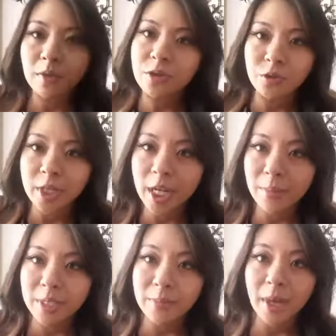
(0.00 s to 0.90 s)
the street come
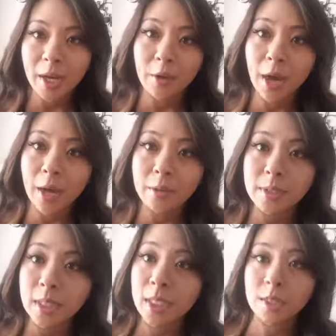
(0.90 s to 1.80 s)
in to buy your house,
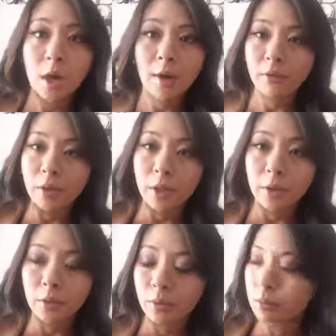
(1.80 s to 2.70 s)
and he's offering
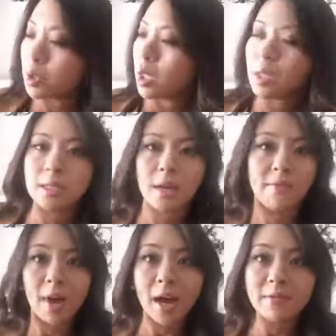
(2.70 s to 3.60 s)
you, say,
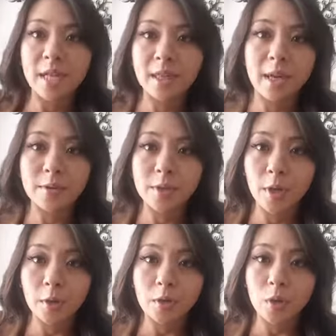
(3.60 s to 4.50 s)
$5,000,
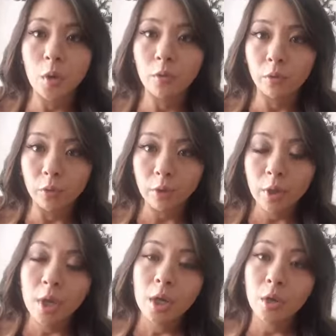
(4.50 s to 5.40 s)
$10,000 over
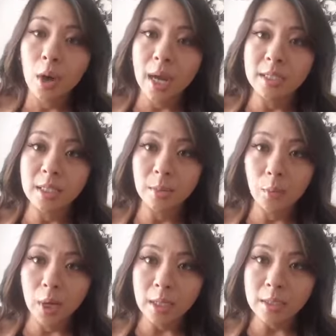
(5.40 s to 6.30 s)
your asking
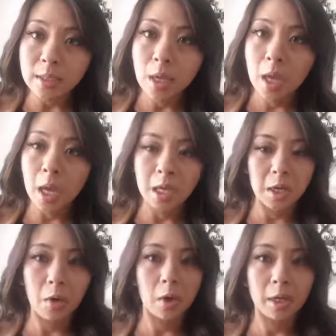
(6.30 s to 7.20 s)
price, and
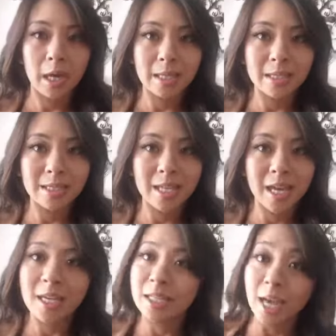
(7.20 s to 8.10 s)
all he has to
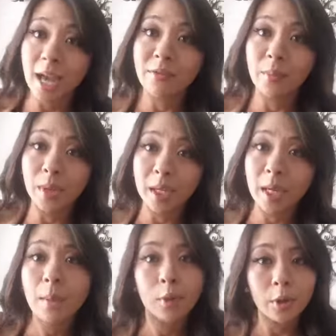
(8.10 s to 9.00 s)
say is, I have the money,
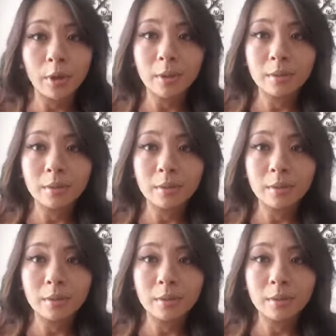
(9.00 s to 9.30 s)
I'm good.